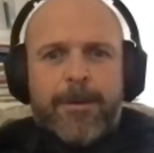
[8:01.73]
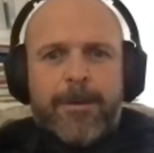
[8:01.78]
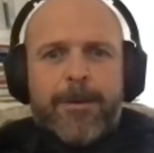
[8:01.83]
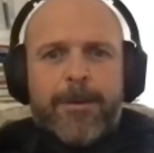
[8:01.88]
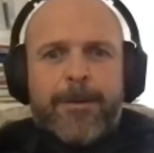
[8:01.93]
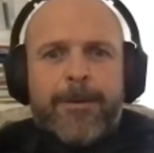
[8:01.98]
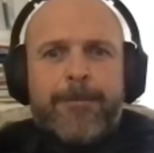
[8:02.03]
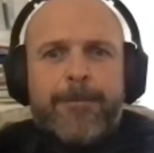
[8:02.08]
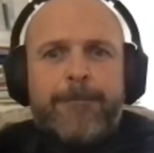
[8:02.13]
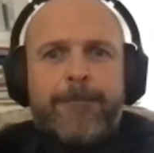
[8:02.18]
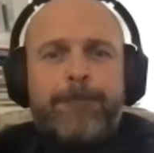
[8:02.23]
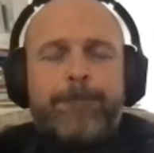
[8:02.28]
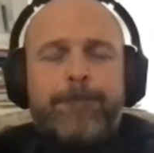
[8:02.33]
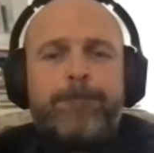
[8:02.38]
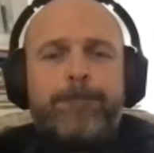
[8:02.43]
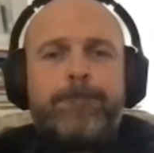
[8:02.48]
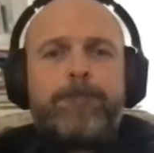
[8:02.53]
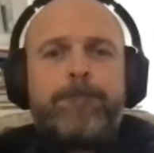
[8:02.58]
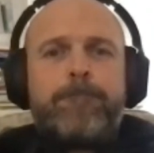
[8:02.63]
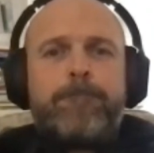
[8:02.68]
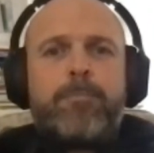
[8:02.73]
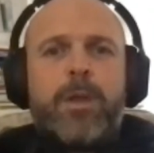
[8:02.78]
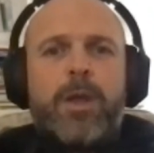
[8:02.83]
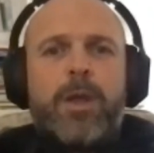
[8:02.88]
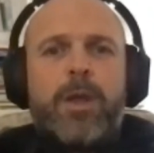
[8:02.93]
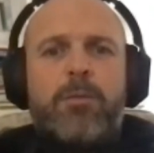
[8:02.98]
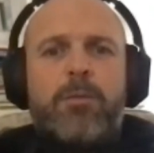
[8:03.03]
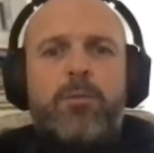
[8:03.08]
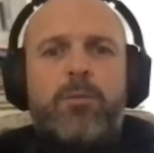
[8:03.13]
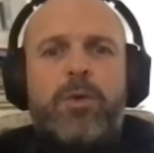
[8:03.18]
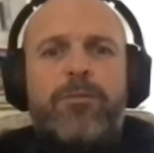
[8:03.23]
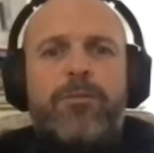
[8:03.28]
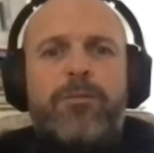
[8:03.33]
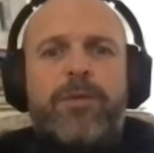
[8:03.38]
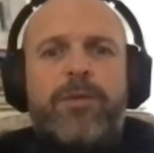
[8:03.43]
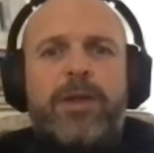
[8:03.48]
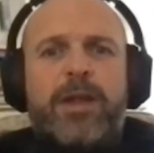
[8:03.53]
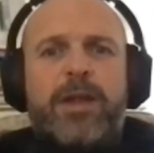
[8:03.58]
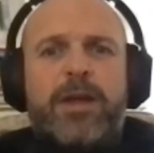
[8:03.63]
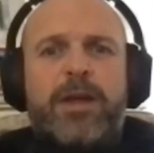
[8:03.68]
And we
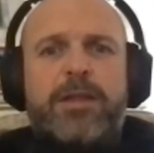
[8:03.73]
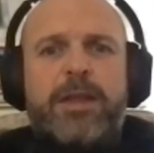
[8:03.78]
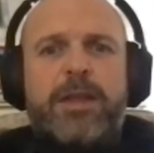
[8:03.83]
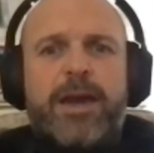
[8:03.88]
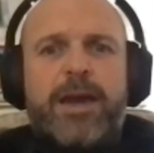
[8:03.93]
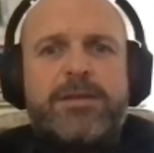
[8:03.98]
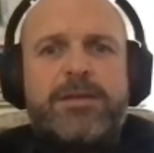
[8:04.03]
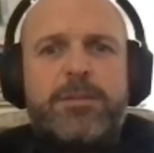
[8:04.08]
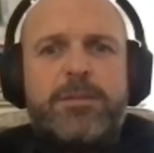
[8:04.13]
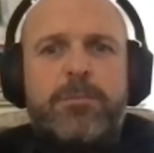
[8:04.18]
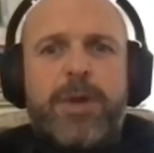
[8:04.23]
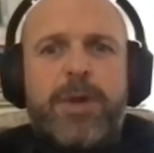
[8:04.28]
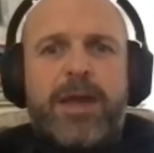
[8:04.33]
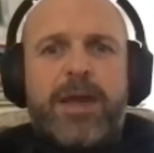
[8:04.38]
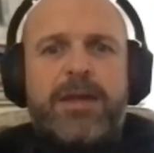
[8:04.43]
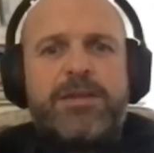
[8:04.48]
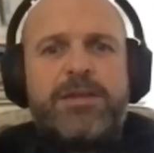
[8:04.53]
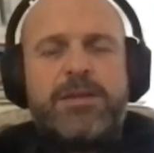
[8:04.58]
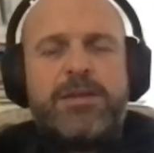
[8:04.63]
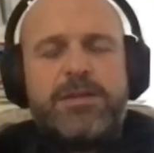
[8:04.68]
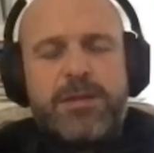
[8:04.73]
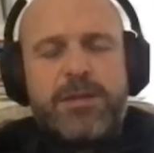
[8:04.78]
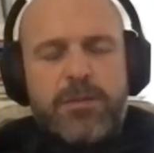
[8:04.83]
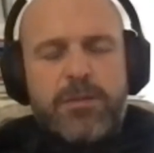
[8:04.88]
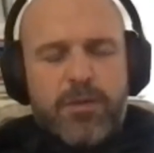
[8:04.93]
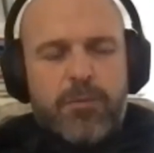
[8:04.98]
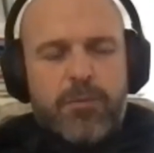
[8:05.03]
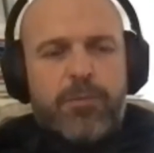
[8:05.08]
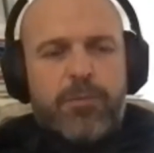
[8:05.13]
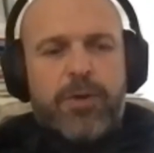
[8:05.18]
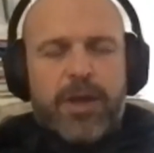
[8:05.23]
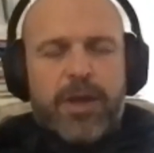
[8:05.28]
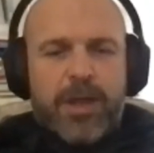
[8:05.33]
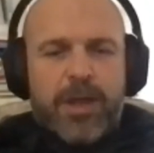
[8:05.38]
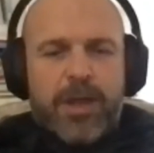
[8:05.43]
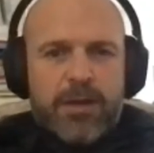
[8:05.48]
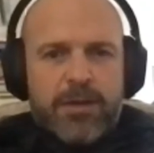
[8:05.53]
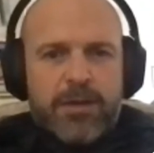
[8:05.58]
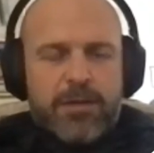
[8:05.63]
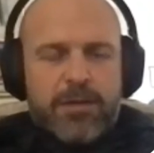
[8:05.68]
feel like the Atom mix in terms of
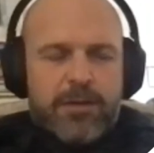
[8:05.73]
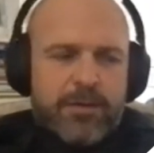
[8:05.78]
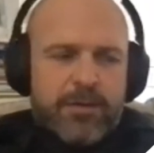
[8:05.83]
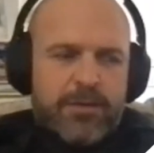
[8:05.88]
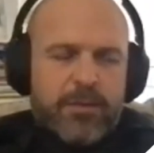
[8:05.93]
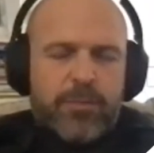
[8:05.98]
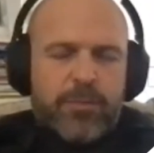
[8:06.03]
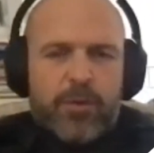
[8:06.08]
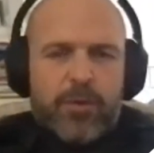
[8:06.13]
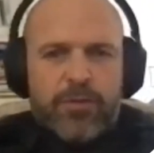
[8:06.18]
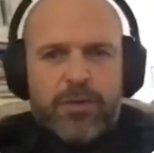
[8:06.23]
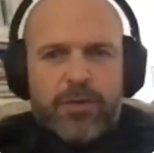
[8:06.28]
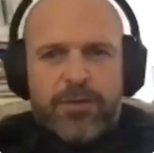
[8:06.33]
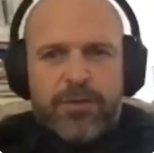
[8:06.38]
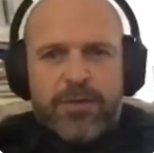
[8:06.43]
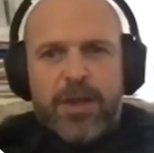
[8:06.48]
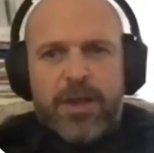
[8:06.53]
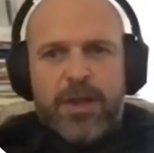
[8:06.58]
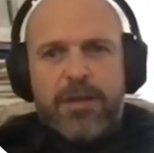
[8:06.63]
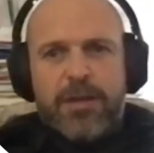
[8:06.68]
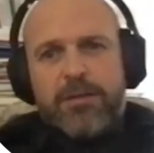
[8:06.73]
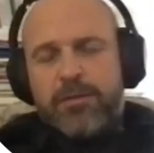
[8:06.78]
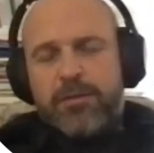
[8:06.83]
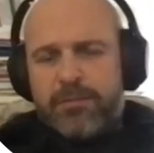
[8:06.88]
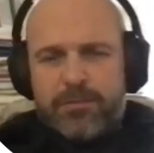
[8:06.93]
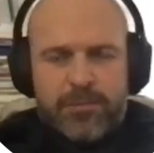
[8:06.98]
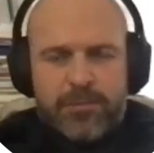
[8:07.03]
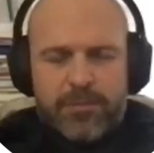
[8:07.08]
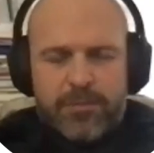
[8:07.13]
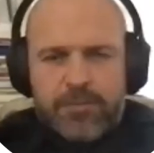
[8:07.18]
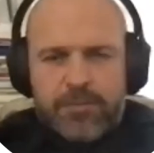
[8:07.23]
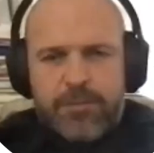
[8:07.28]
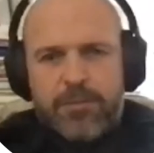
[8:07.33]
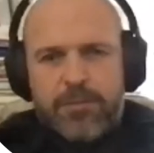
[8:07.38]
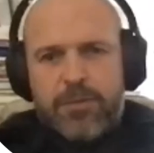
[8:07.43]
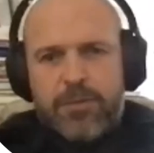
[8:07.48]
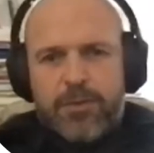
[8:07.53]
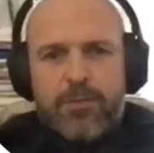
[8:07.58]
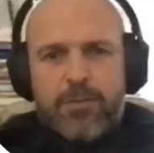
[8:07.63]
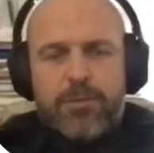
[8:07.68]
bringing deposits in
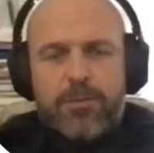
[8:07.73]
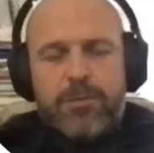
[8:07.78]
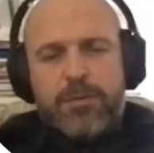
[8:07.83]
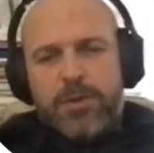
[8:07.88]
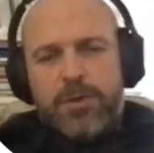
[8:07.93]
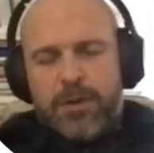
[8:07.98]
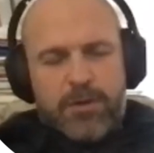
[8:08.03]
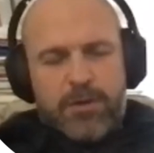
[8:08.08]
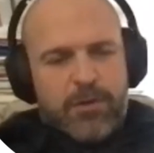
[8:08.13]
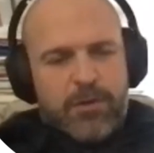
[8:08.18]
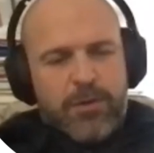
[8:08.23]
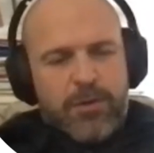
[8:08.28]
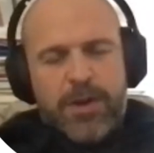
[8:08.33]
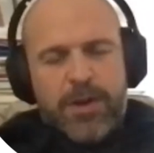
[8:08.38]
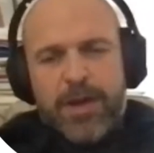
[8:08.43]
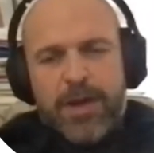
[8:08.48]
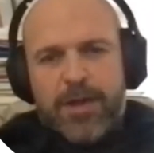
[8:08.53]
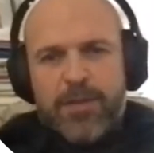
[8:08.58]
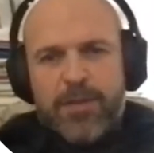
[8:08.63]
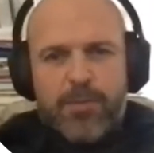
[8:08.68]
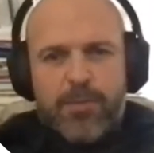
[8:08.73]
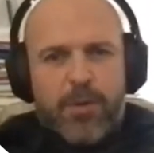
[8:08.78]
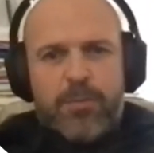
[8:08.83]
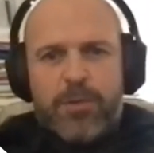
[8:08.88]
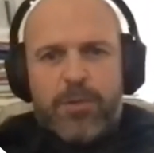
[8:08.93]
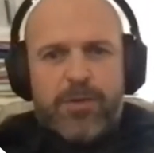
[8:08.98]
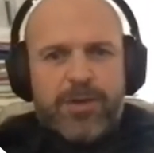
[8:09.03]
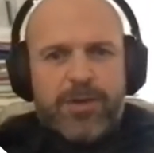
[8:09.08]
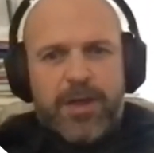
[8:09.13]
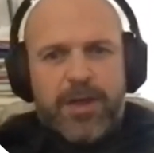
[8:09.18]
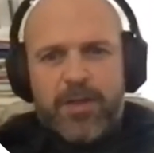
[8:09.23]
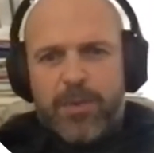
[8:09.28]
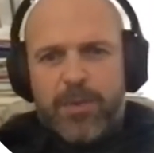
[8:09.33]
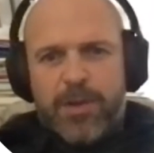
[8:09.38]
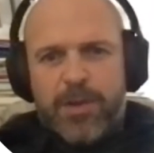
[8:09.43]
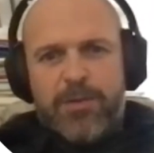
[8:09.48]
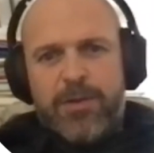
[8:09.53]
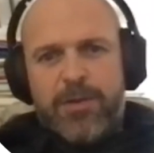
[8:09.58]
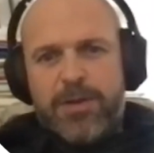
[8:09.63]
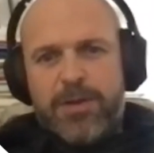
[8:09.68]
through a great onboarding
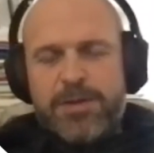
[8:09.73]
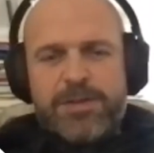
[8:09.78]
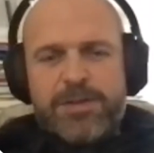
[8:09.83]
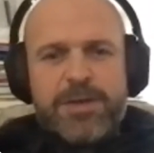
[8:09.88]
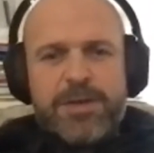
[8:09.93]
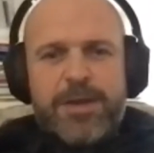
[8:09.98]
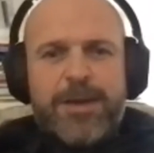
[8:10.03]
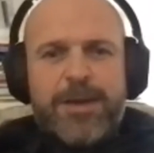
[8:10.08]
experience